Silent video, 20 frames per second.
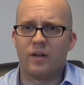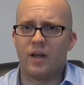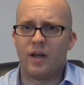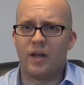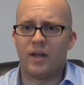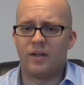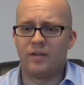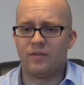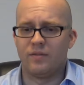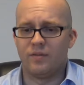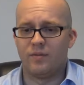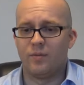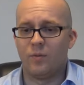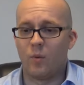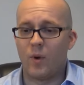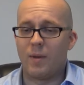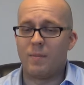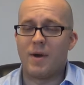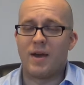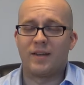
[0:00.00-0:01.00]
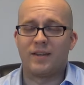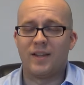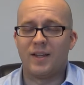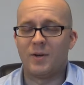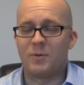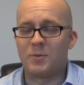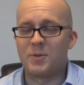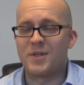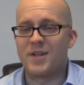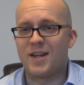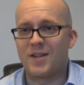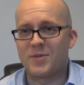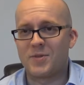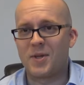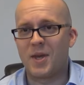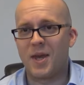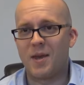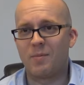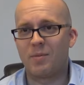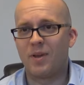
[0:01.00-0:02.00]
and way back then it was
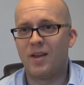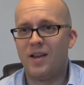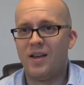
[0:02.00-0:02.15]
Netscape.